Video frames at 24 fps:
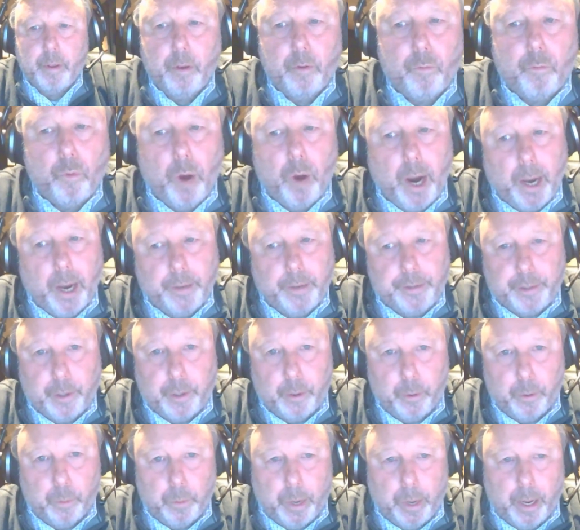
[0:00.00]
Right.
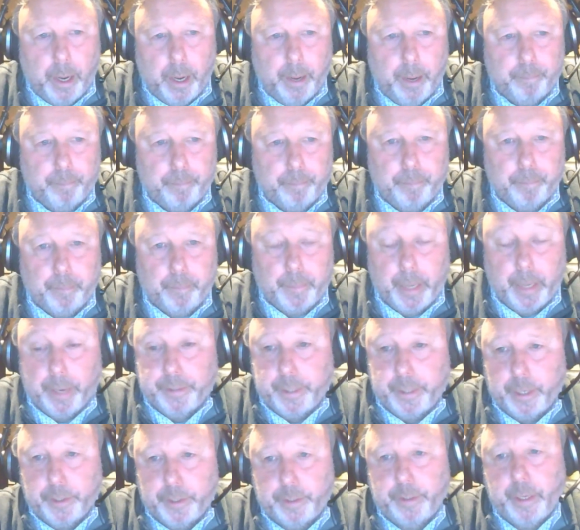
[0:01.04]
So yes,
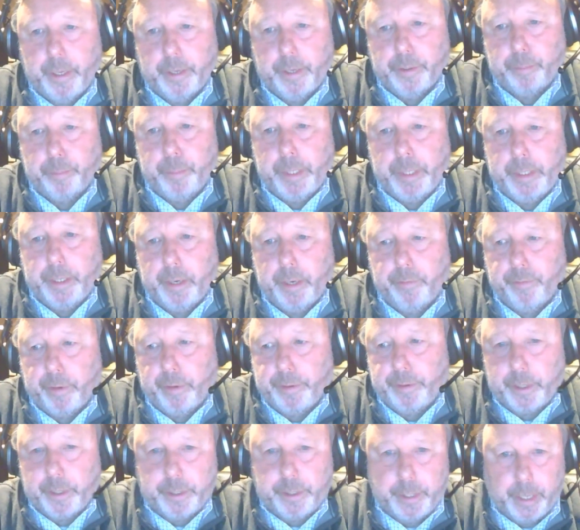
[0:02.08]
there's a big difference.
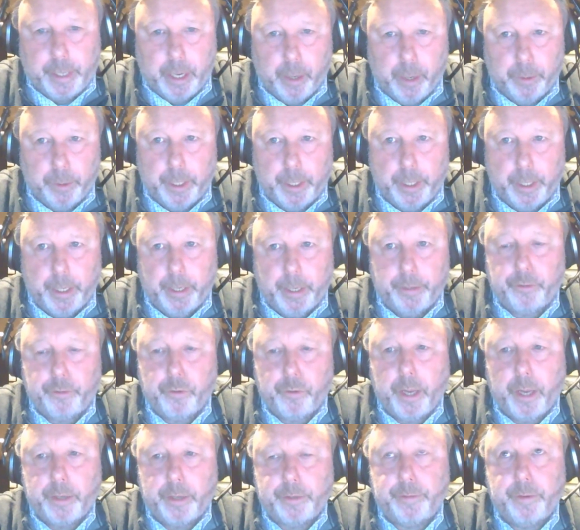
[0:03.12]
A TOD is
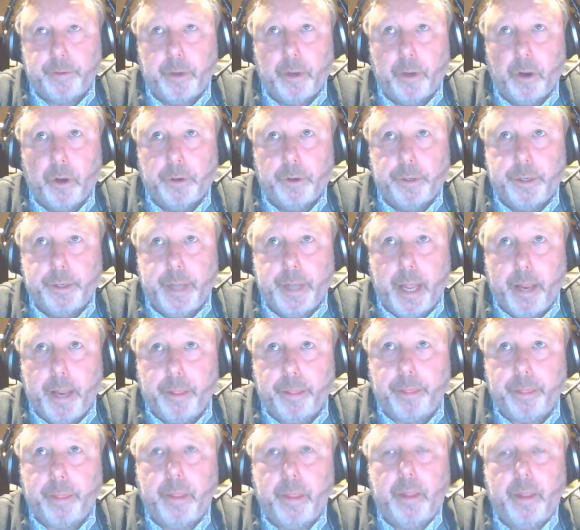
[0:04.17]
transfer on
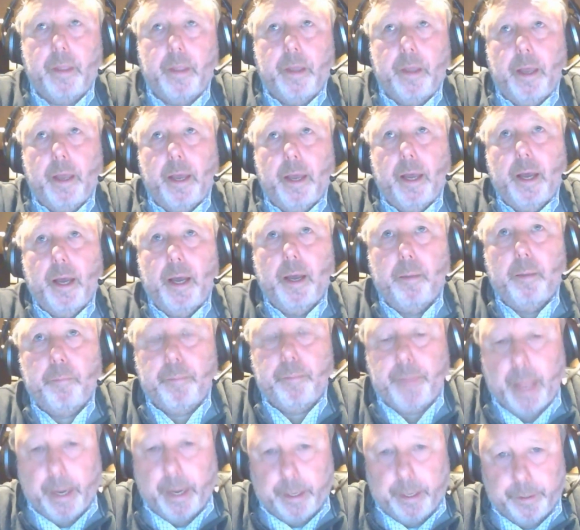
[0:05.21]
death.
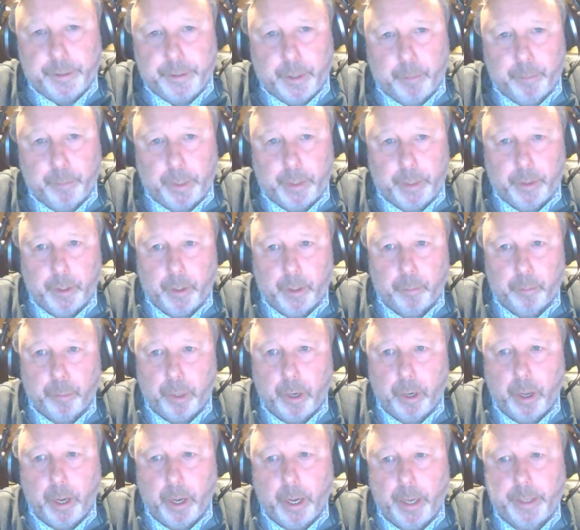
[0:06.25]
That is something that
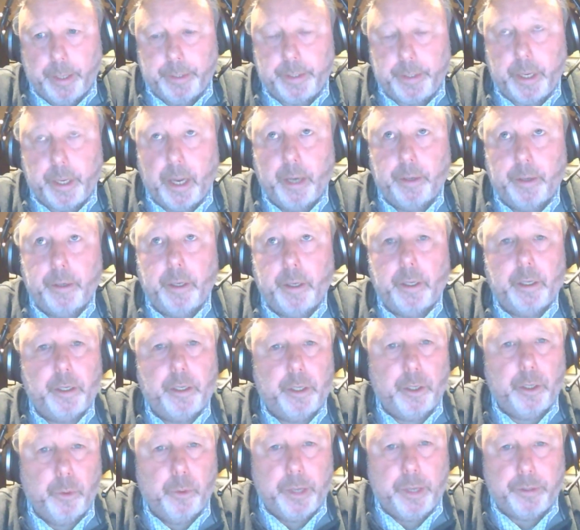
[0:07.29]
applies under
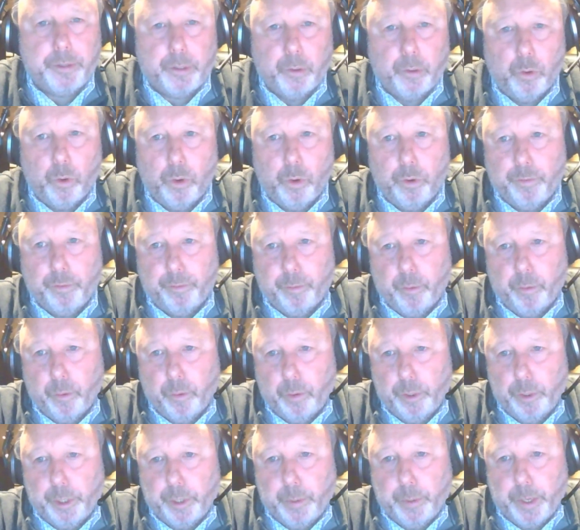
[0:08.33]
US law for
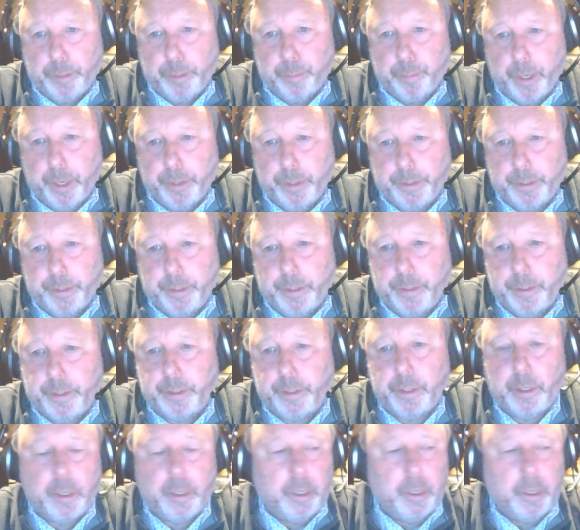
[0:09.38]
US persons.